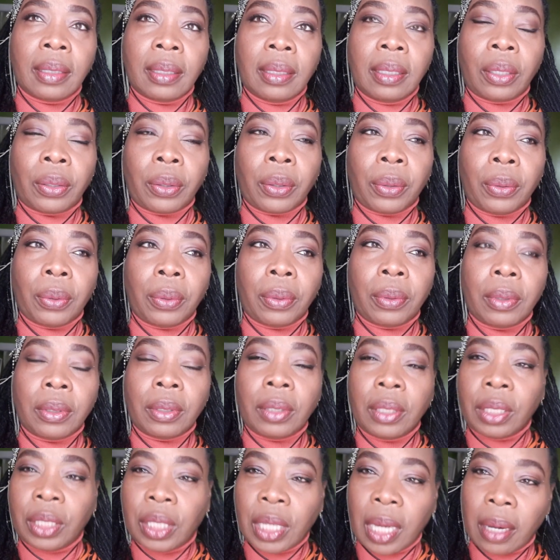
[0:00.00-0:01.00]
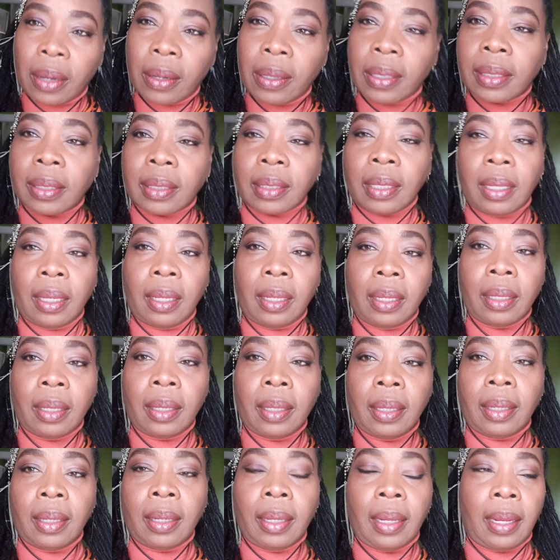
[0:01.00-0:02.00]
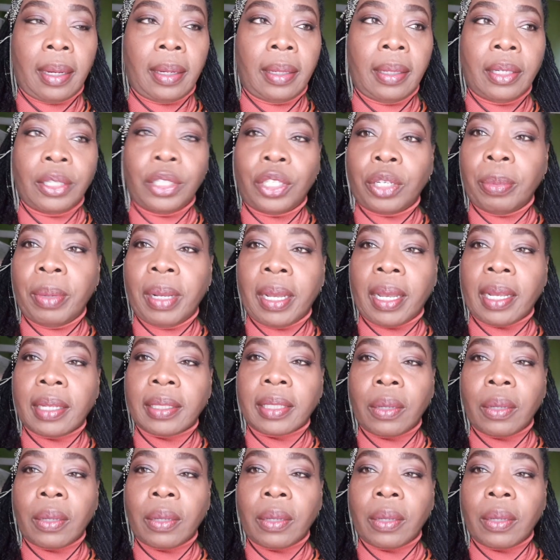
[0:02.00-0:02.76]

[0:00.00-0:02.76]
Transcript: If you understand the nature of some individuals,